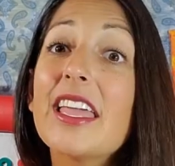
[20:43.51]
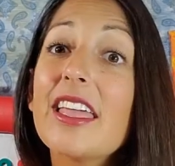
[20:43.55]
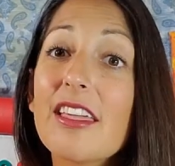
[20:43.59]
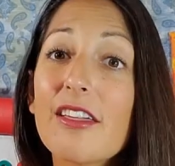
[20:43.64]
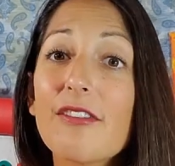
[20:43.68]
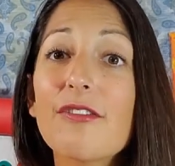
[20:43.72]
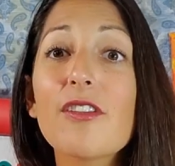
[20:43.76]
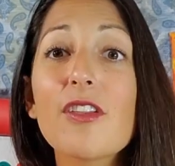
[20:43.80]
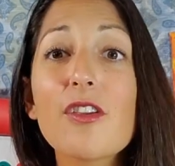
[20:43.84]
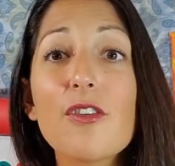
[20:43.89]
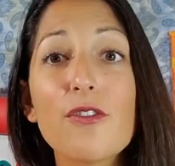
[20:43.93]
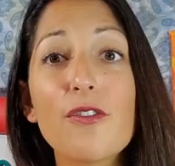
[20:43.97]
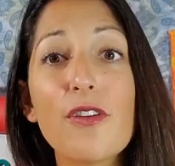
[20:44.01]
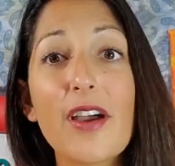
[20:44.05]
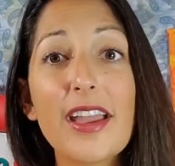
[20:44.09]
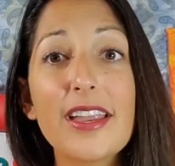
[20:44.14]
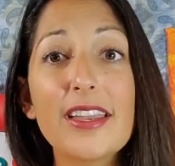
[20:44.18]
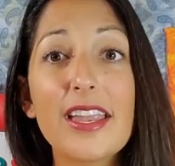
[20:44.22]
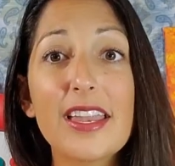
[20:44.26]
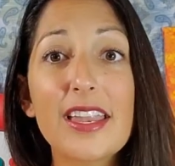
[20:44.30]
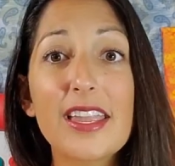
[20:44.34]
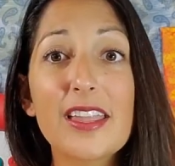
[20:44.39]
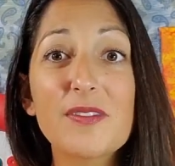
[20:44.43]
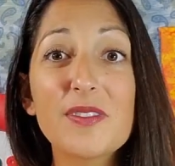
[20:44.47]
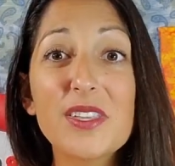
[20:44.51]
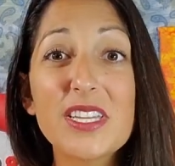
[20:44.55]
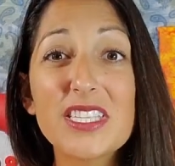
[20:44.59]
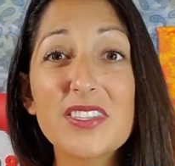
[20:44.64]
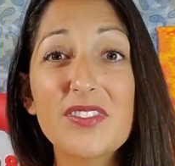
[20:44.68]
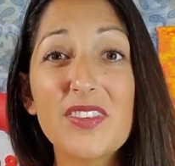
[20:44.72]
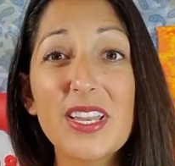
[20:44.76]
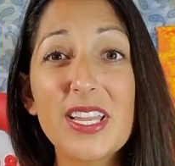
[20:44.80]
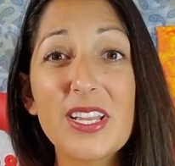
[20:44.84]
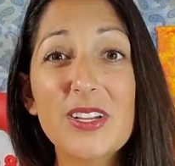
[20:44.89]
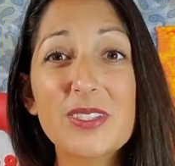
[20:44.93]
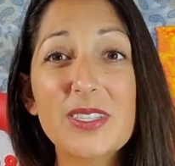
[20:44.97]
If you find any of these
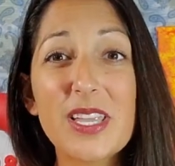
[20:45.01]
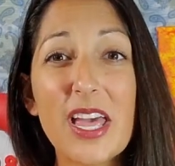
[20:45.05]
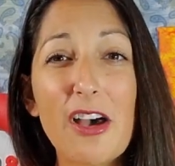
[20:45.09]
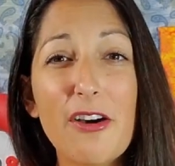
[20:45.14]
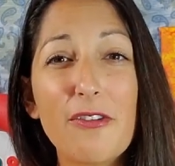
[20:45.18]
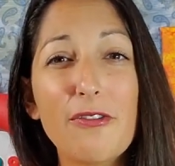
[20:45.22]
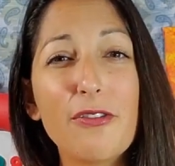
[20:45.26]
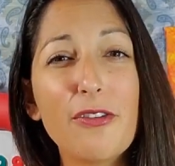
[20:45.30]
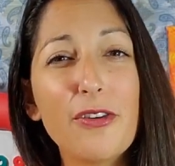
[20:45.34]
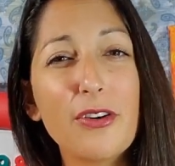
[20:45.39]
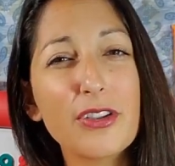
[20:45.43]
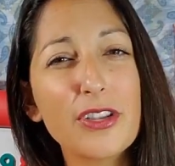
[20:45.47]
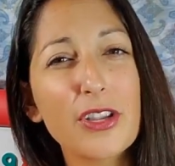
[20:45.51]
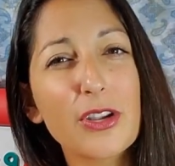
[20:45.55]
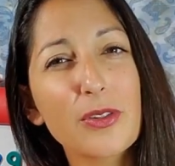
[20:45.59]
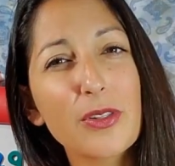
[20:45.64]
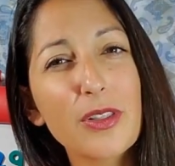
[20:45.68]
videos helpful and you're